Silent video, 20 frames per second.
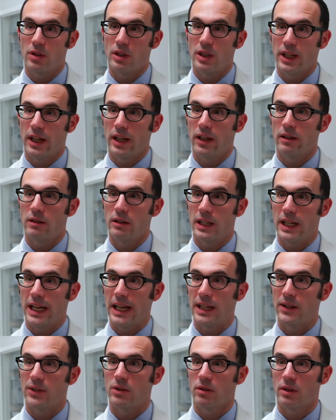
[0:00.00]
you to get an
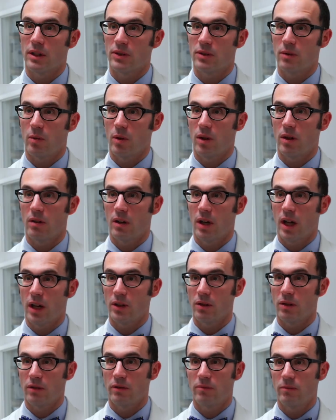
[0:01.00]
answer as to whether or not
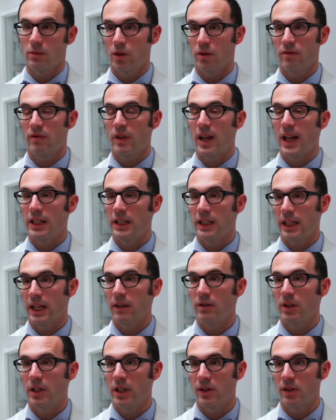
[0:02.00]
you're, you're finding
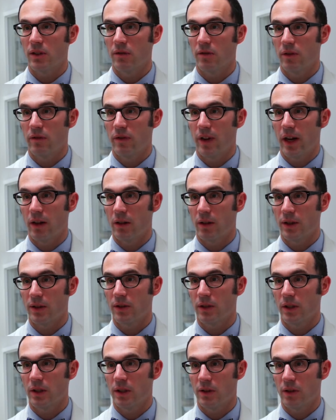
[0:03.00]
evidence of the
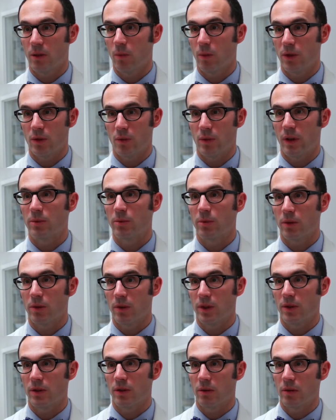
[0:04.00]
virus in someone's
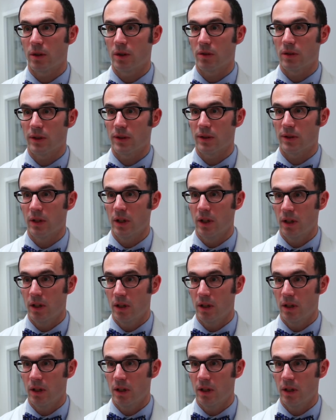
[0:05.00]
respiratory secretions